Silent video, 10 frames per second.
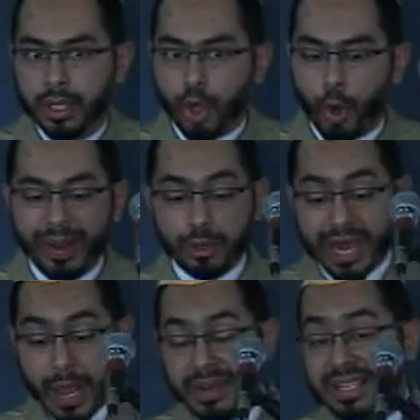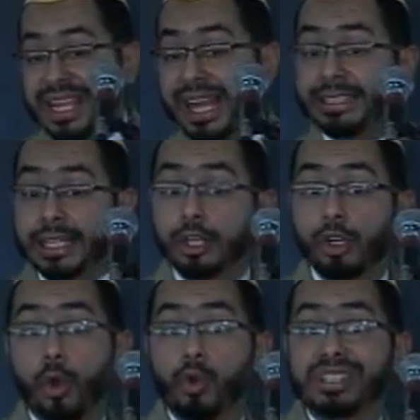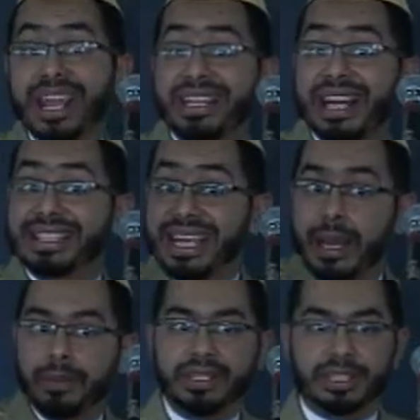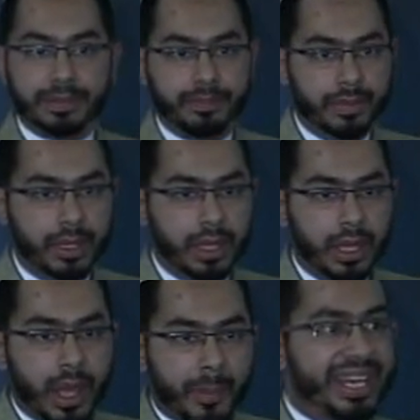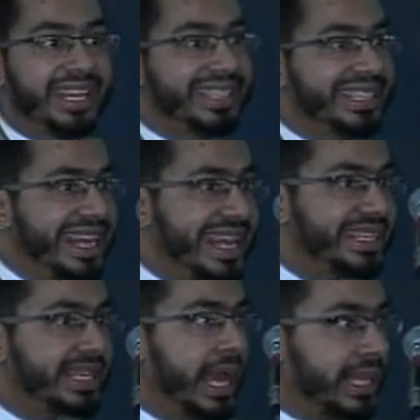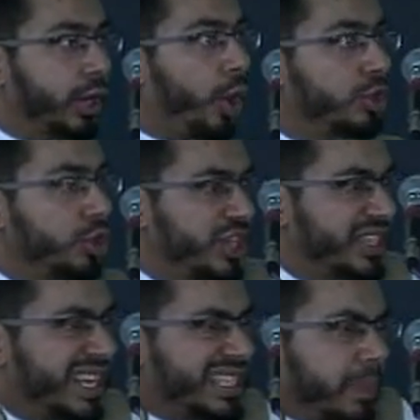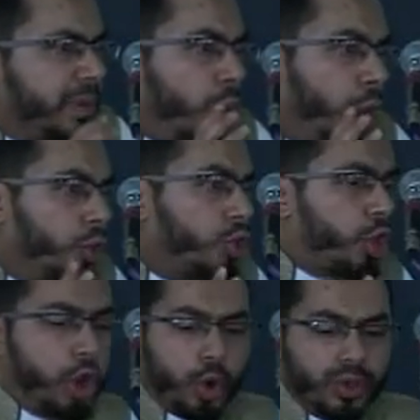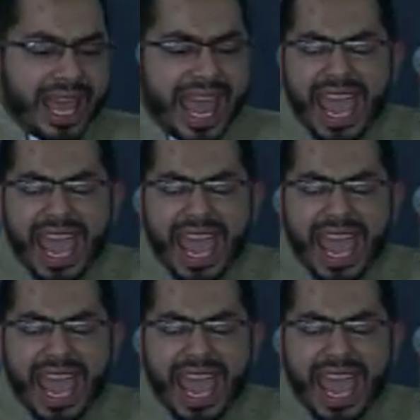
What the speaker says: So Ubaidullah ibn Ziyad doesn't know who Sayyida Zainab is. But he sees that although she's dressed up in old clothes,